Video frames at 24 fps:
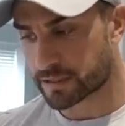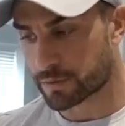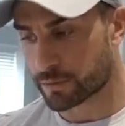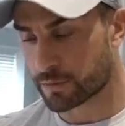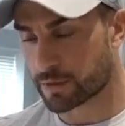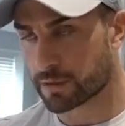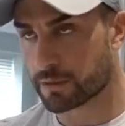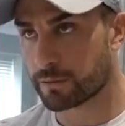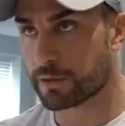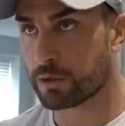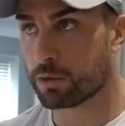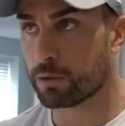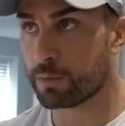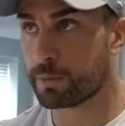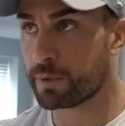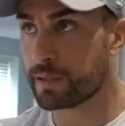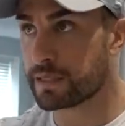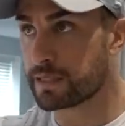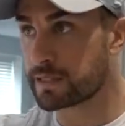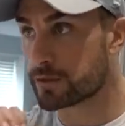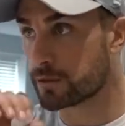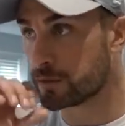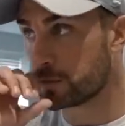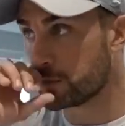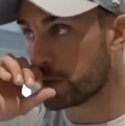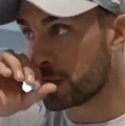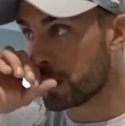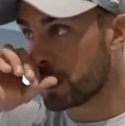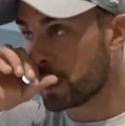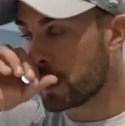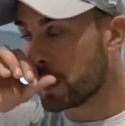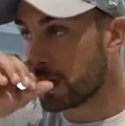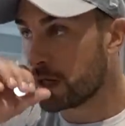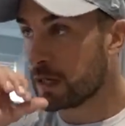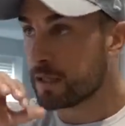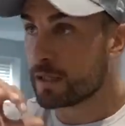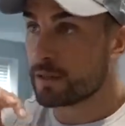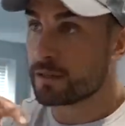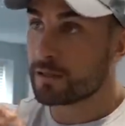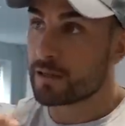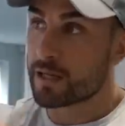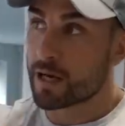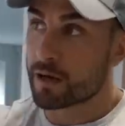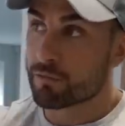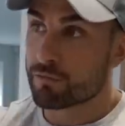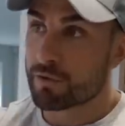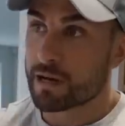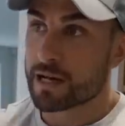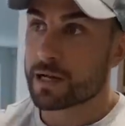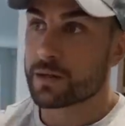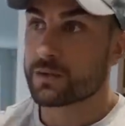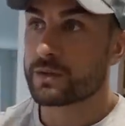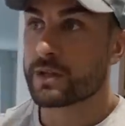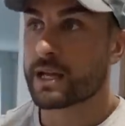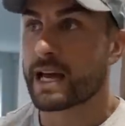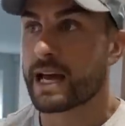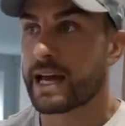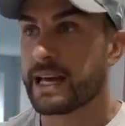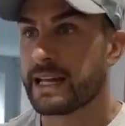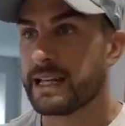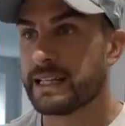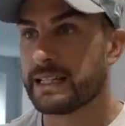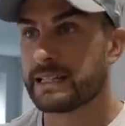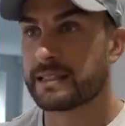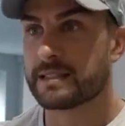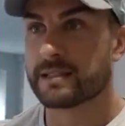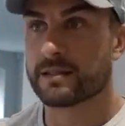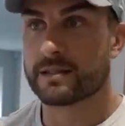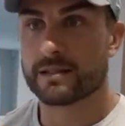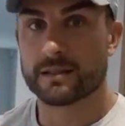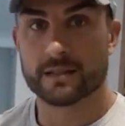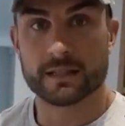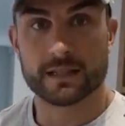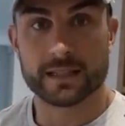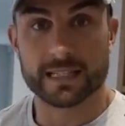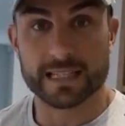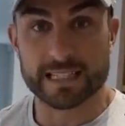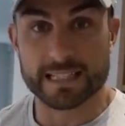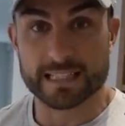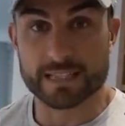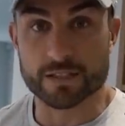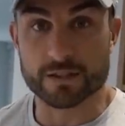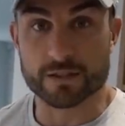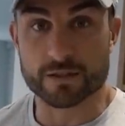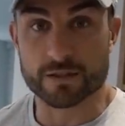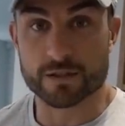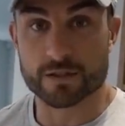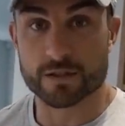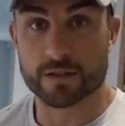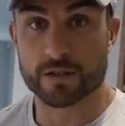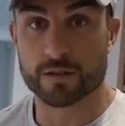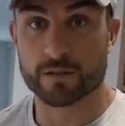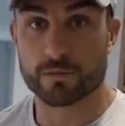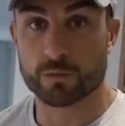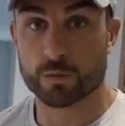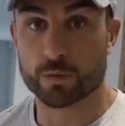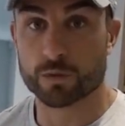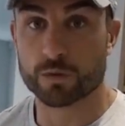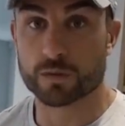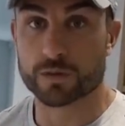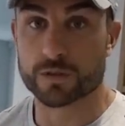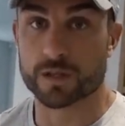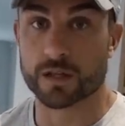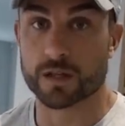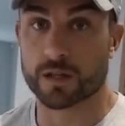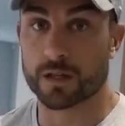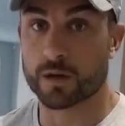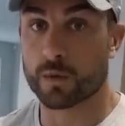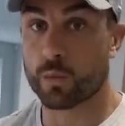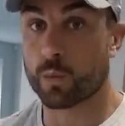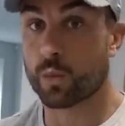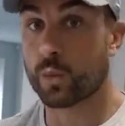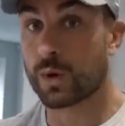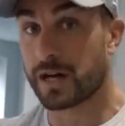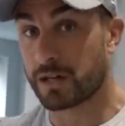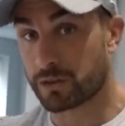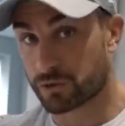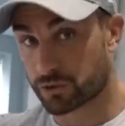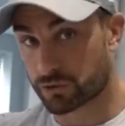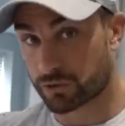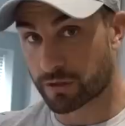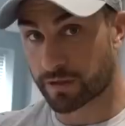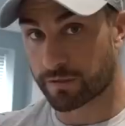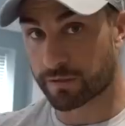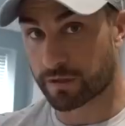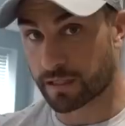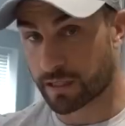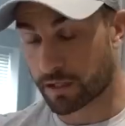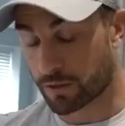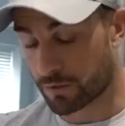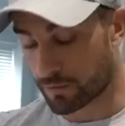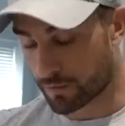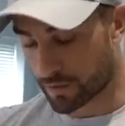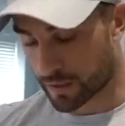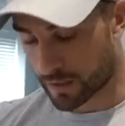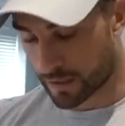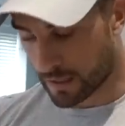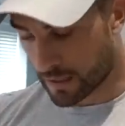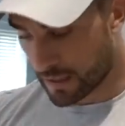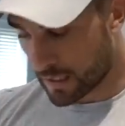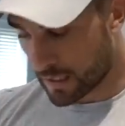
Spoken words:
So we're going to be up into around 8 litres of water whilst traveling over.